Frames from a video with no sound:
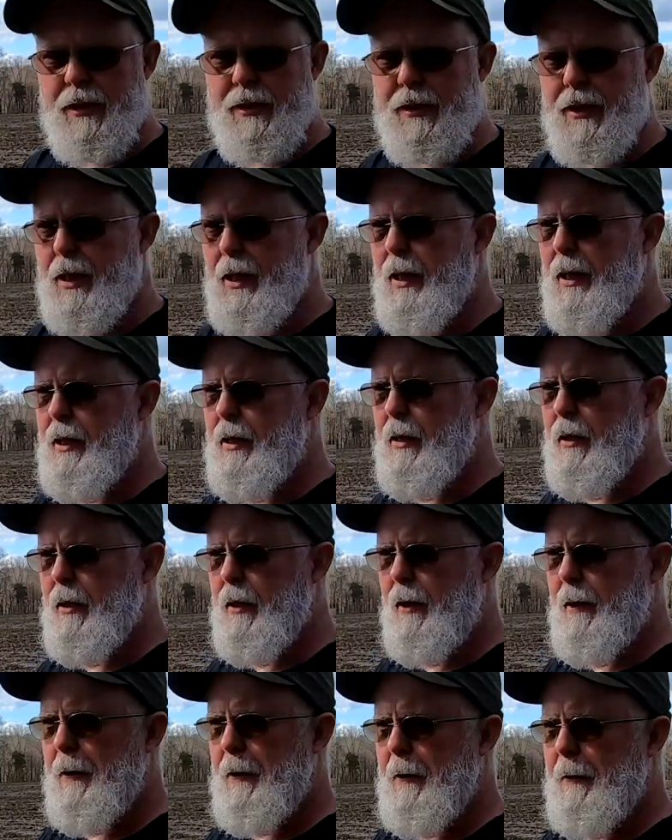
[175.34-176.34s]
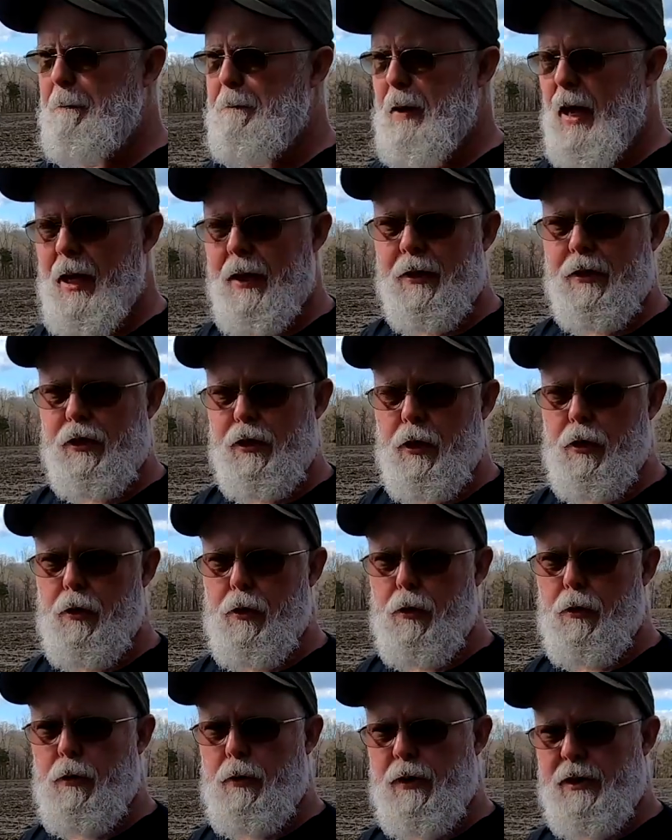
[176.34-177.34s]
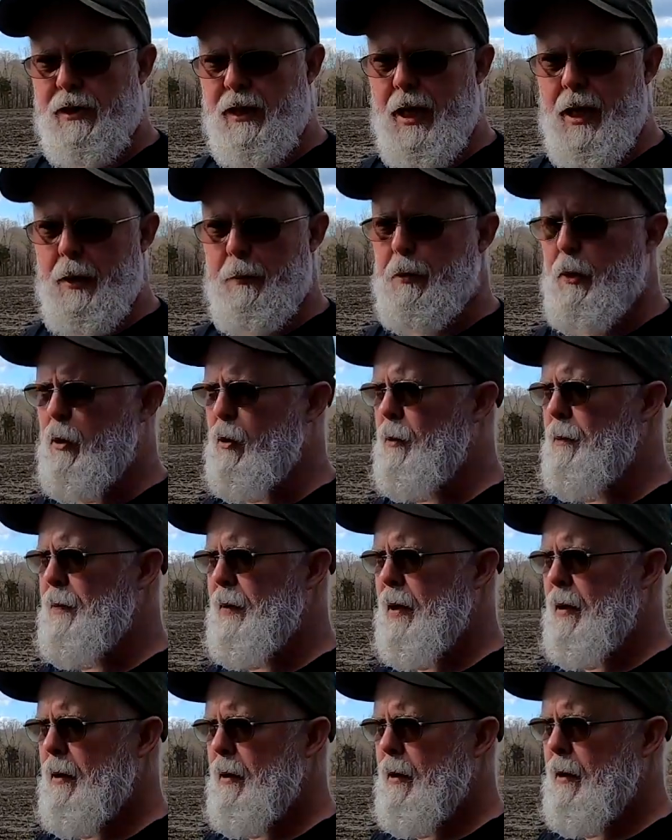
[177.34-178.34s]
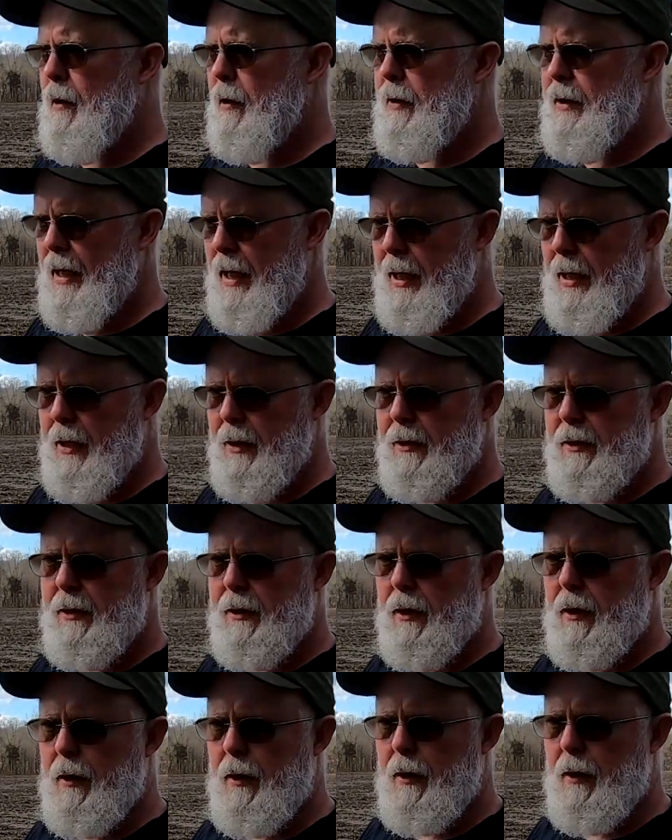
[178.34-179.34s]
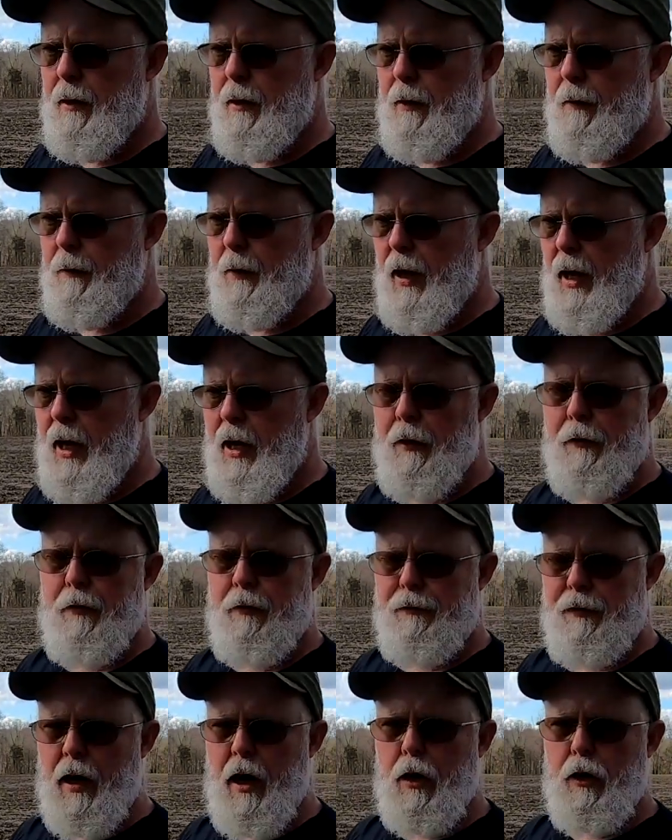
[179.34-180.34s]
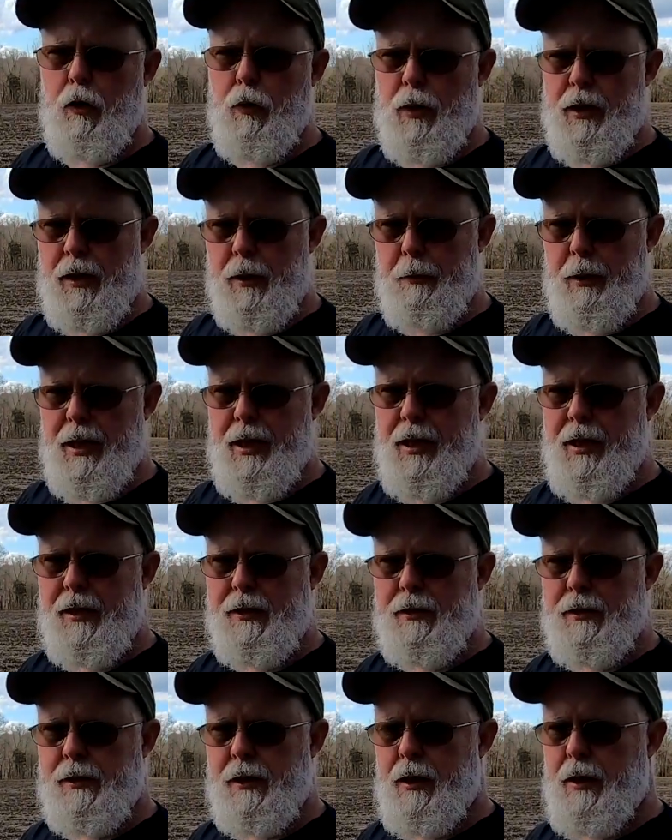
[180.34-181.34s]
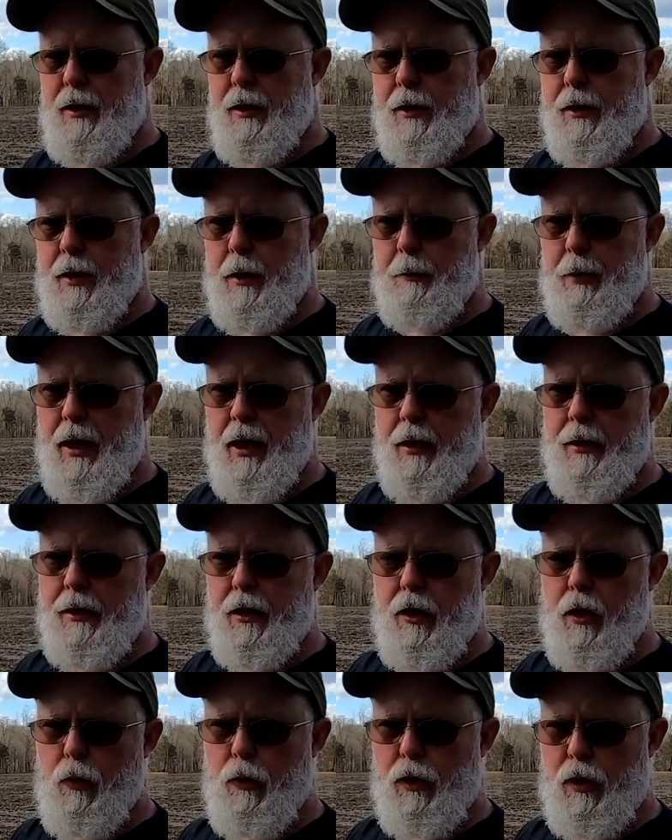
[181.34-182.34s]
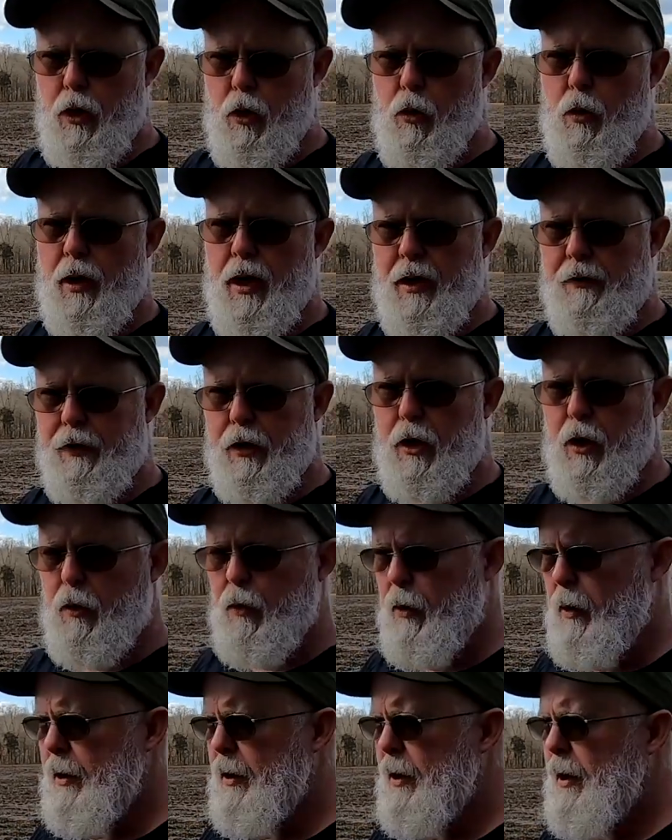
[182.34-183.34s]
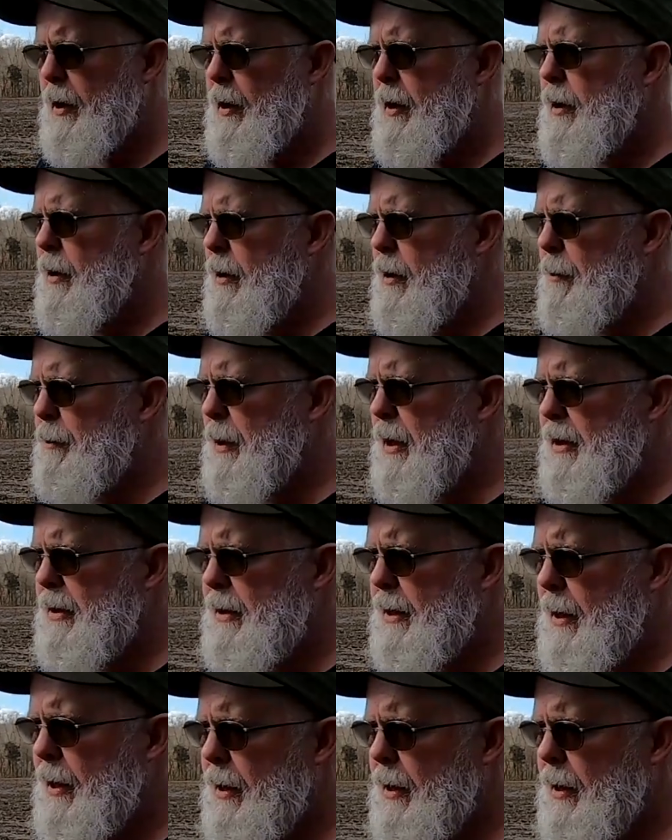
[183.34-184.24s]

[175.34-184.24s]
to see how the soil sample test following the beans compared to going corn after corn. But